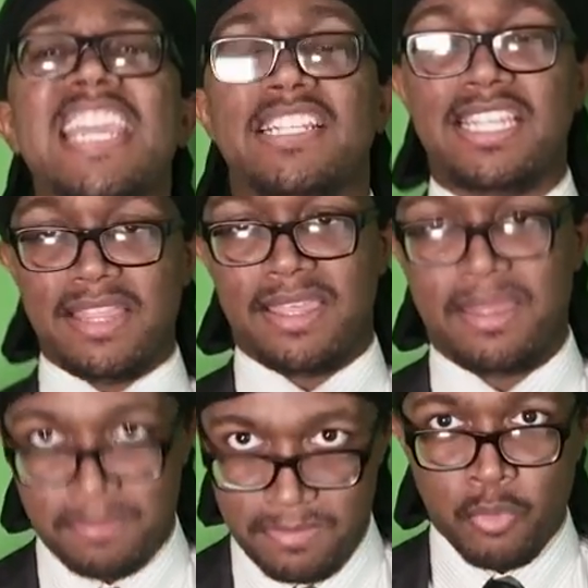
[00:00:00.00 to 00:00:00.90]
it to
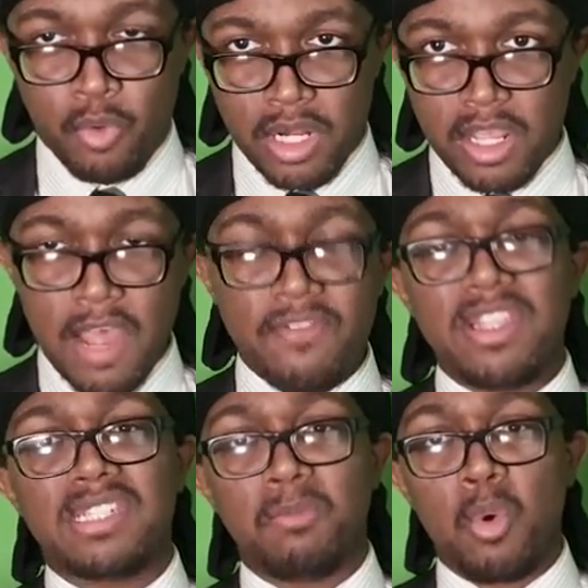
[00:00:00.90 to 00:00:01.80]
them. We're gonna cover
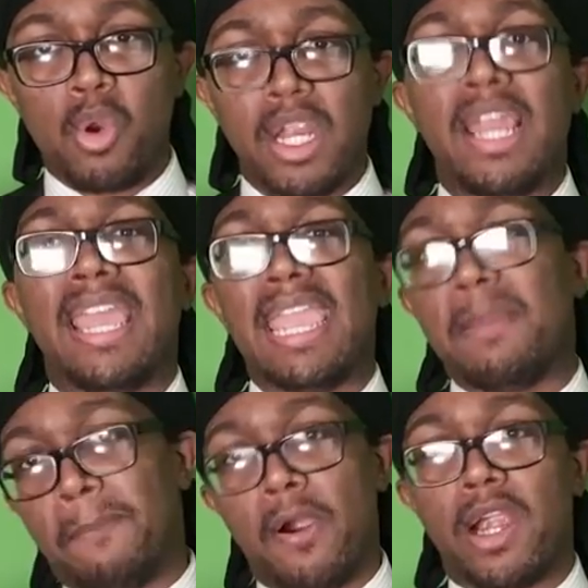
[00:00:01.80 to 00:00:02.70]
this more
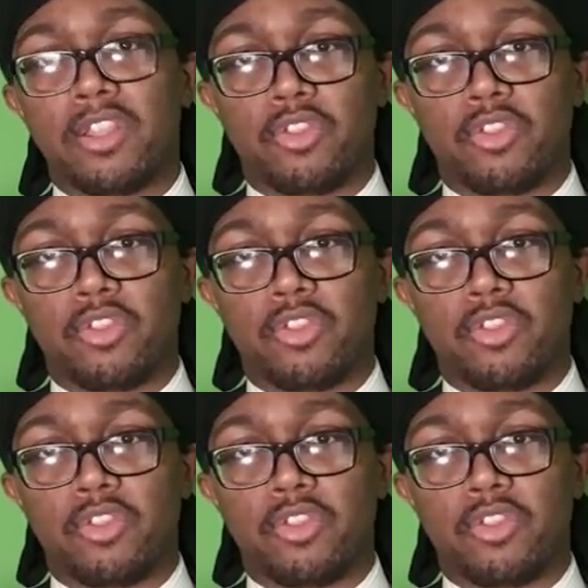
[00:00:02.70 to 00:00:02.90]
in part